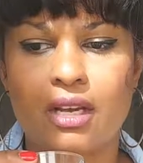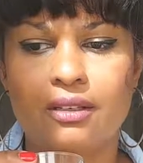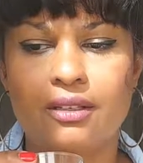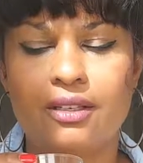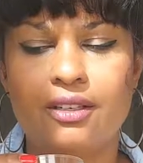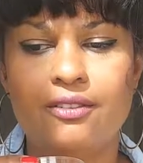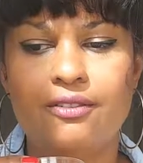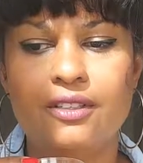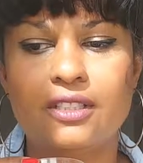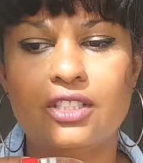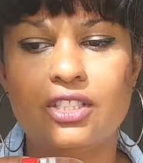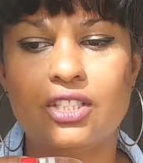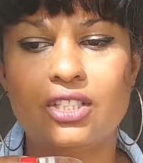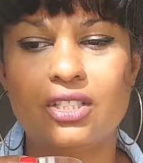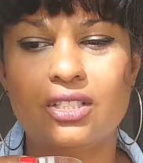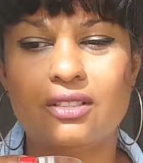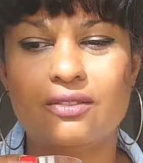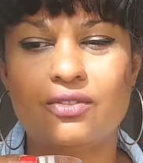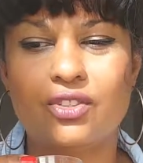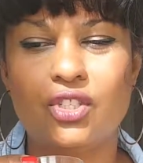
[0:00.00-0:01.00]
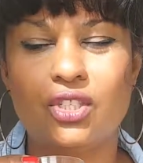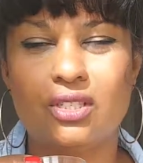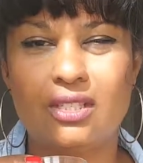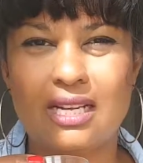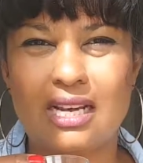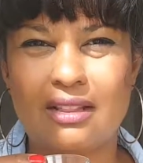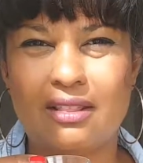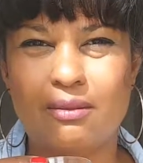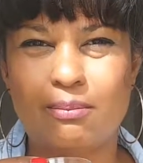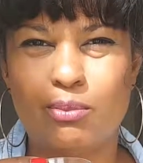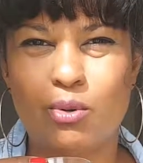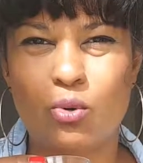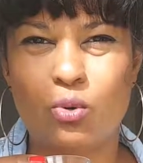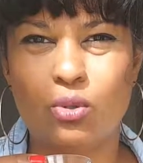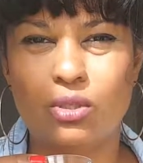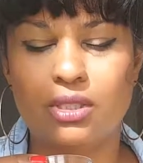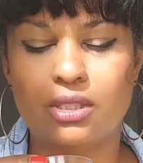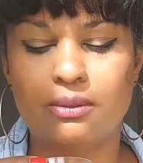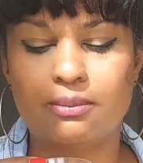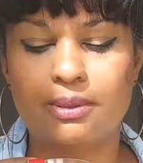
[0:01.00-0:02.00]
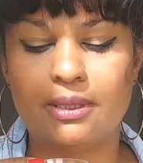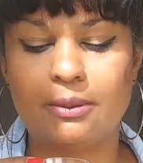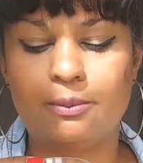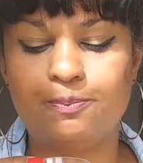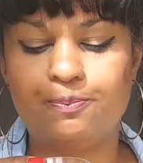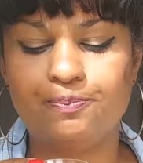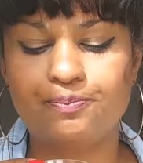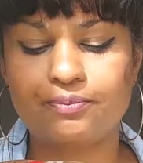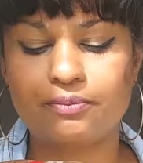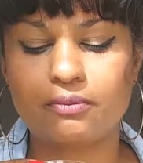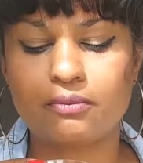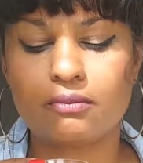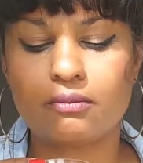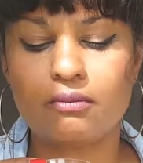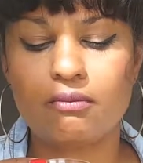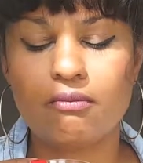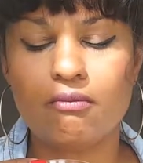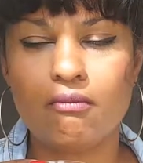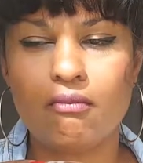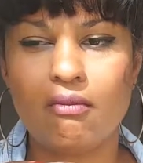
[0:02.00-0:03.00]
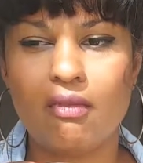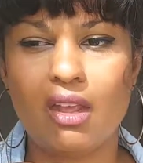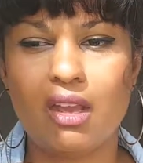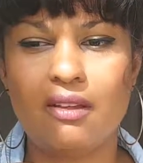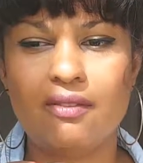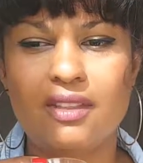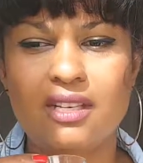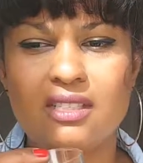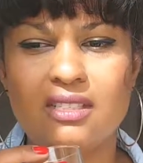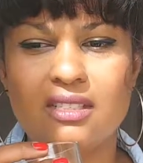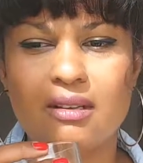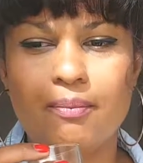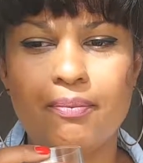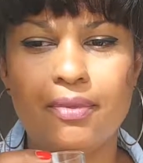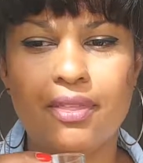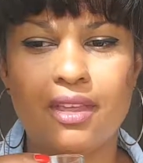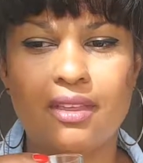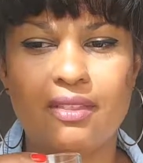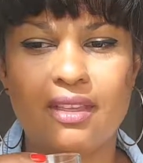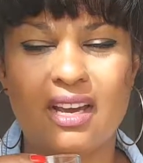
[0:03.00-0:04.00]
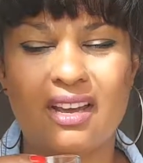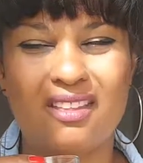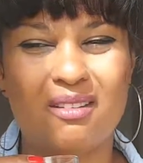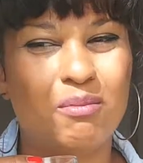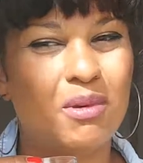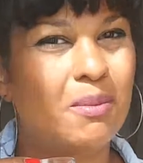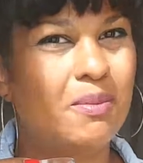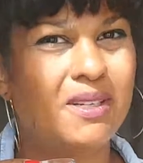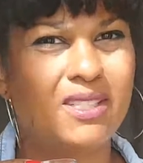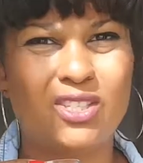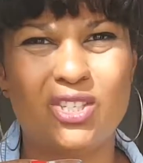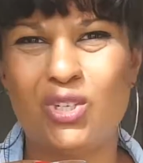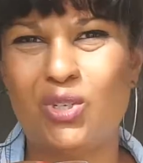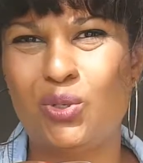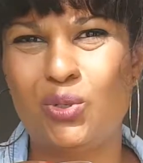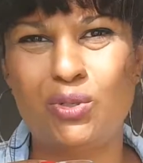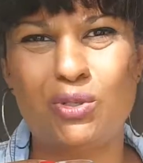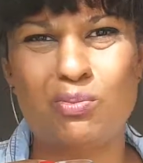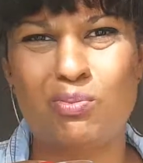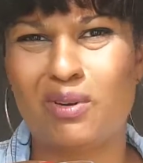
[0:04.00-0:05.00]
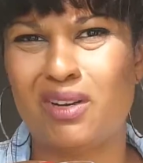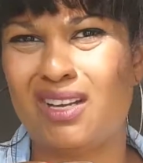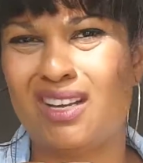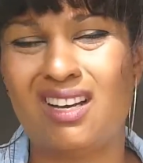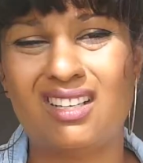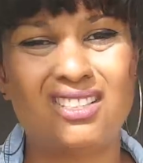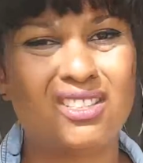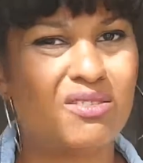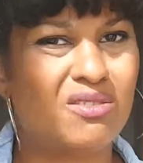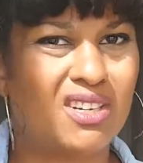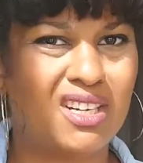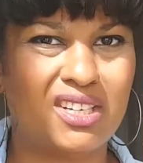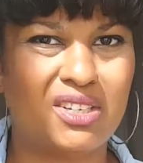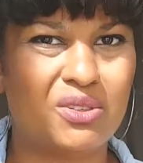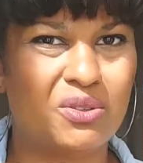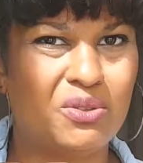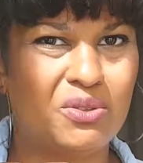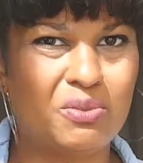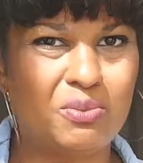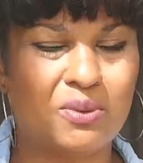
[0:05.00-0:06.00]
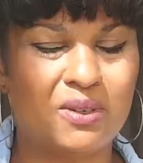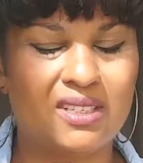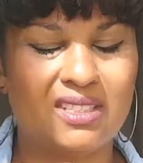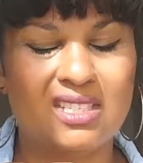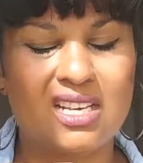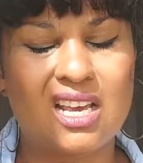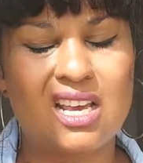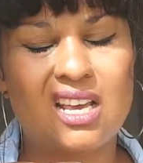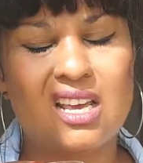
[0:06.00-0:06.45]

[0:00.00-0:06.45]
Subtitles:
I don't know if it's just because I've just had the porter, but there's something there. I think maybe it's the gooseberry. I don't like gooseberry.